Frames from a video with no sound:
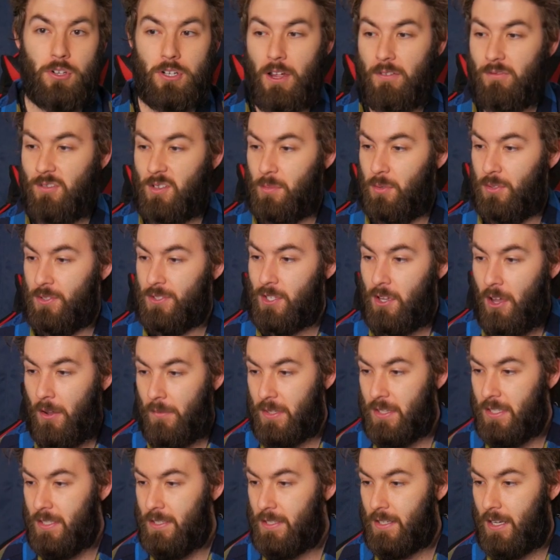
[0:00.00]
comfortable
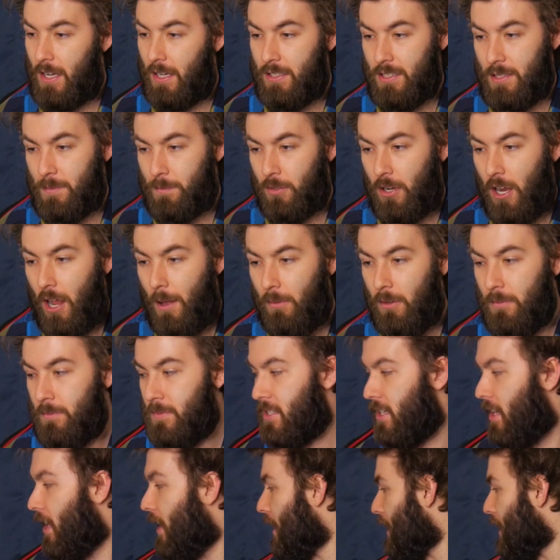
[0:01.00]
solving these kinds of problems.